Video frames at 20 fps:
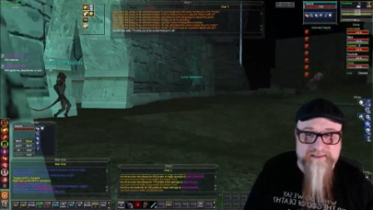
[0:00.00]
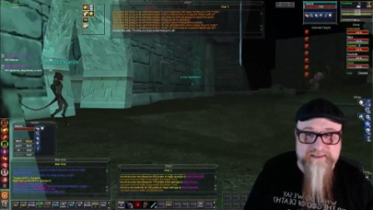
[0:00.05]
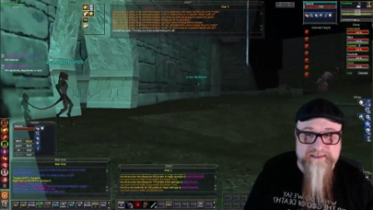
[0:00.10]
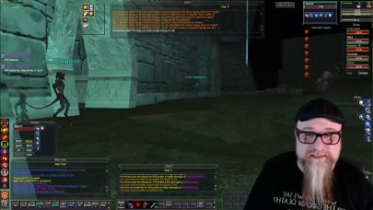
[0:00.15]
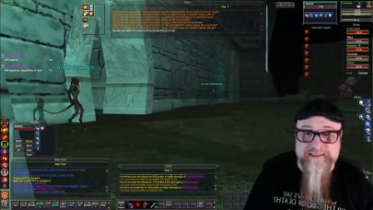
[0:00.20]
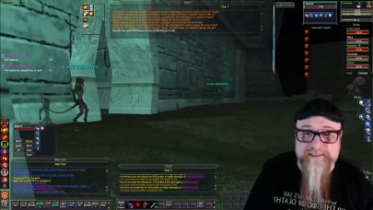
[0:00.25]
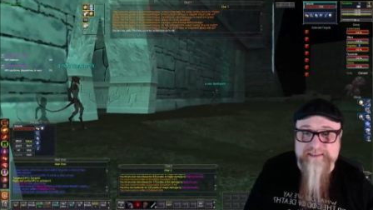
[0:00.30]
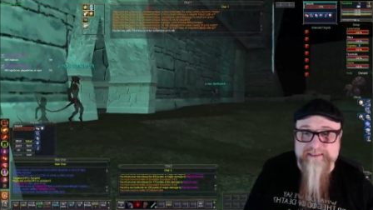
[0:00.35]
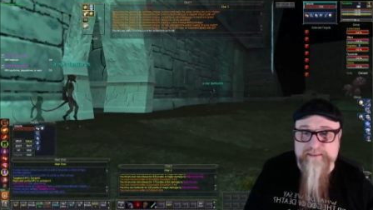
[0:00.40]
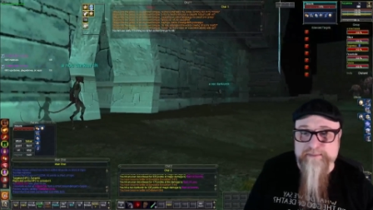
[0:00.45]

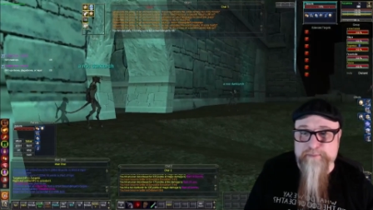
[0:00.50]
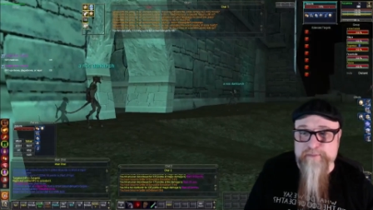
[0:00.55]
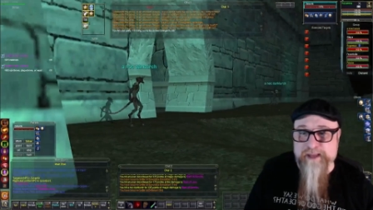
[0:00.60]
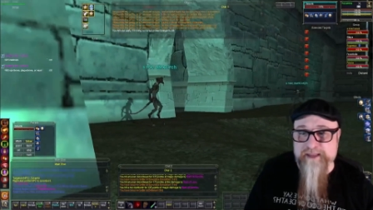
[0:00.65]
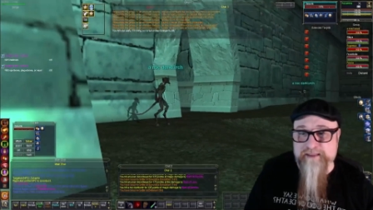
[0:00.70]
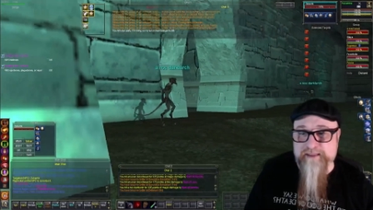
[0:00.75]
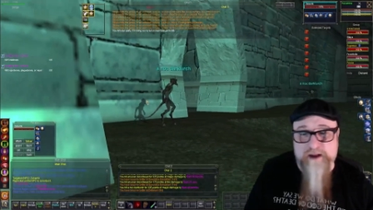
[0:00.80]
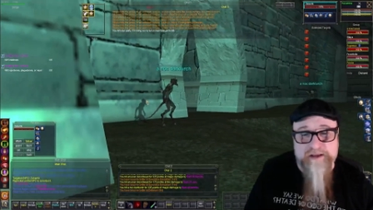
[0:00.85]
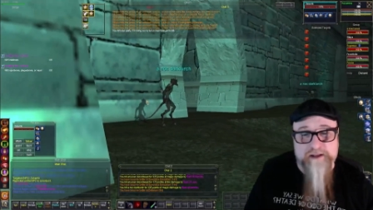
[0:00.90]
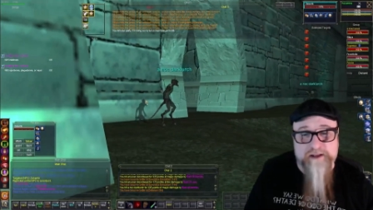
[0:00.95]
This is my
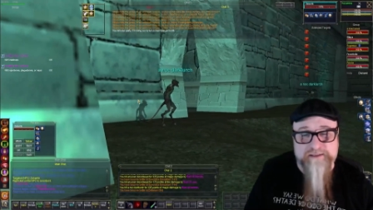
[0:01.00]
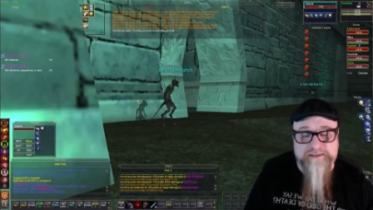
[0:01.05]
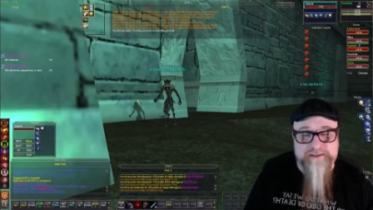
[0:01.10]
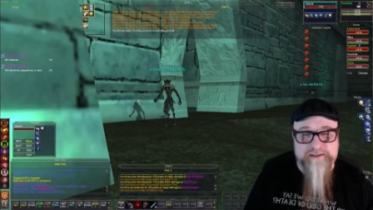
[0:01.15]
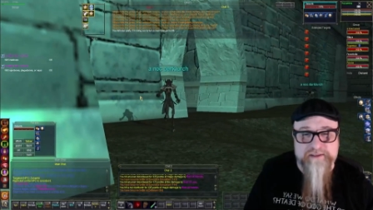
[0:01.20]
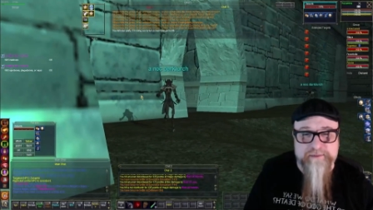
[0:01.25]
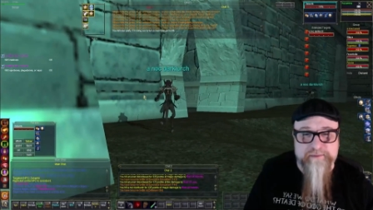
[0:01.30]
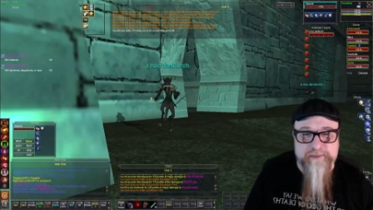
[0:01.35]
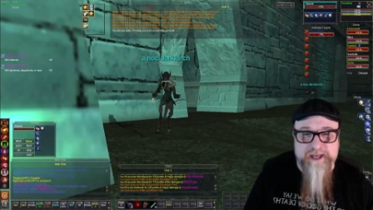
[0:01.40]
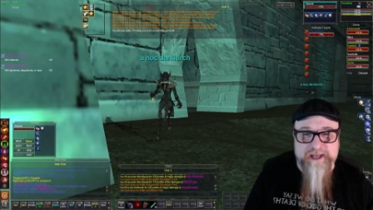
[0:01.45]
thoughts
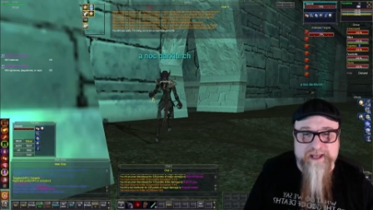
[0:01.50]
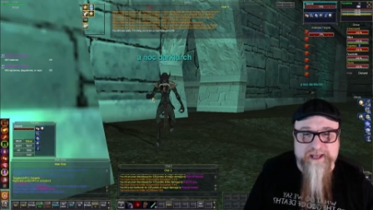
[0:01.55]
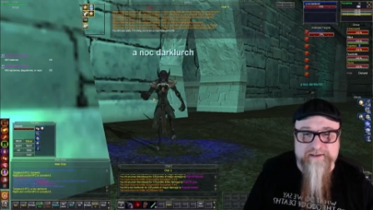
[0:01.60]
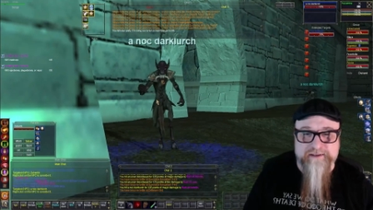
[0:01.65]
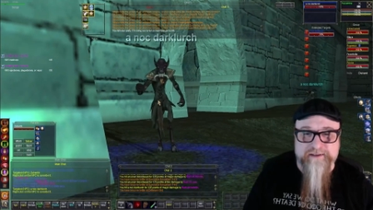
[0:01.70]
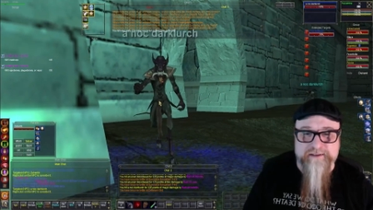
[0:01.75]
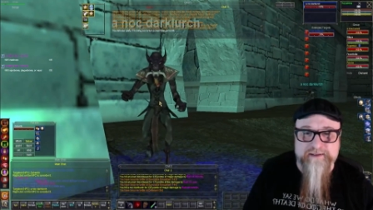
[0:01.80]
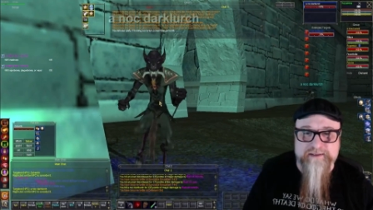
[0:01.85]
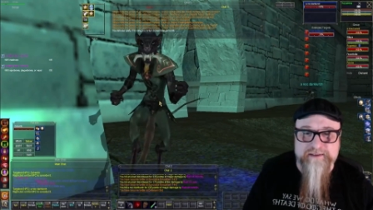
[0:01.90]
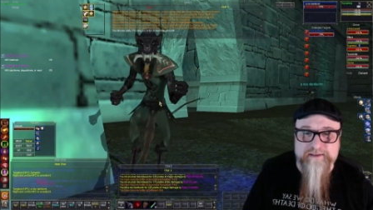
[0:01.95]
on the
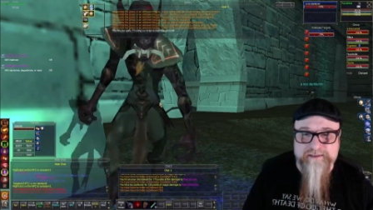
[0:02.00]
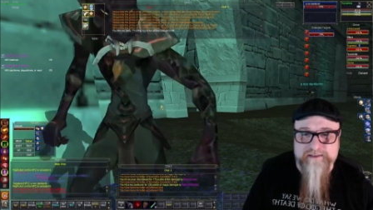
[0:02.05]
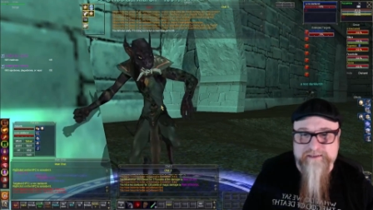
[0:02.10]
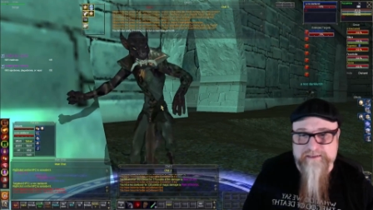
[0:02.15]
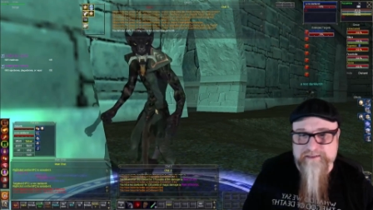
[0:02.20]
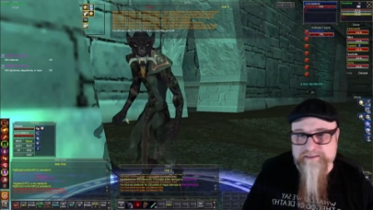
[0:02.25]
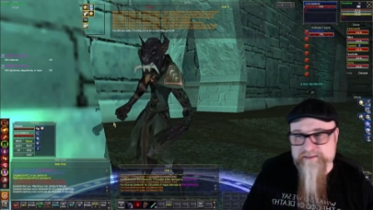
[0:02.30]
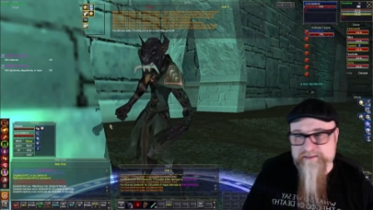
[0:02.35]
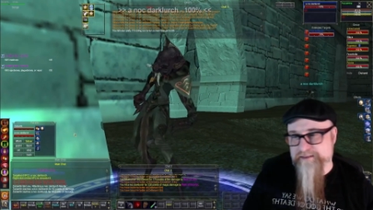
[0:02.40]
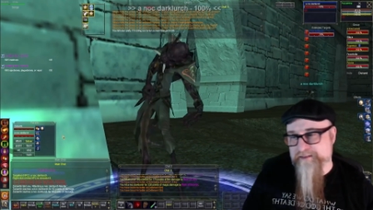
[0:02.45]
matter.
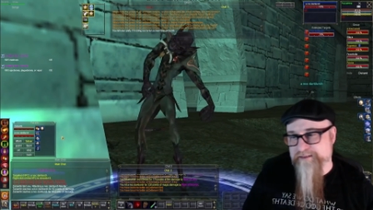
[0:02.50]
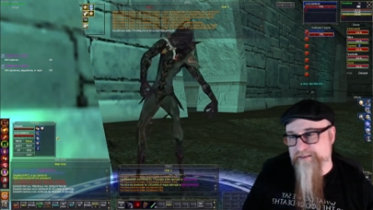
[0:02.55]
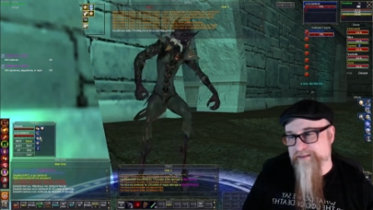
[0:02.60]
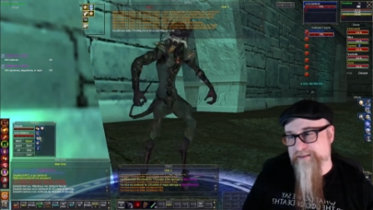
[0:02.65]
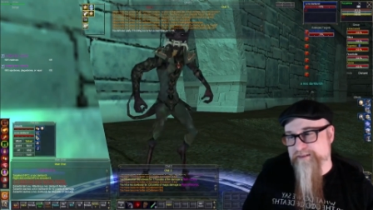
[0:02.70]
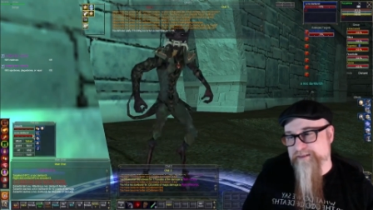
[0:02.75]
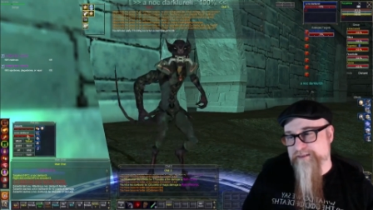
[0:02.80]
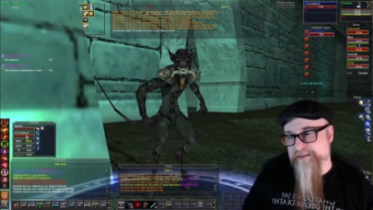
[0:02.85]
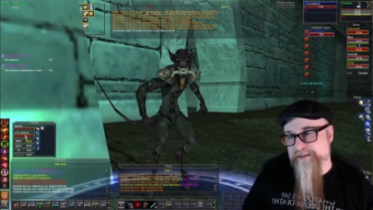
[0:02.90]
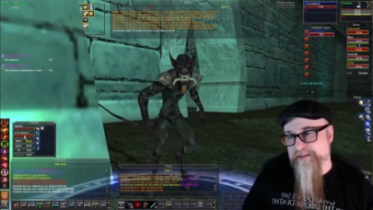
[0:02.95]

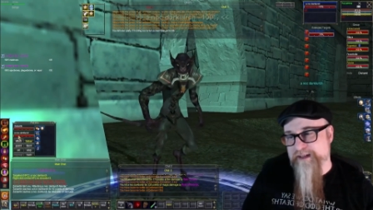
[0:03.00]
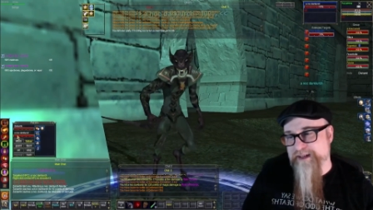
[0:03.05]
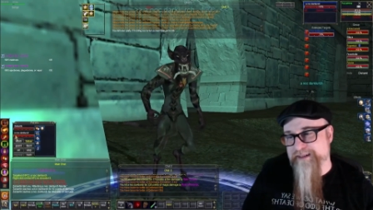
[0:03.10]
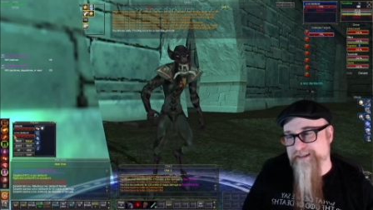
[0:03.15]
I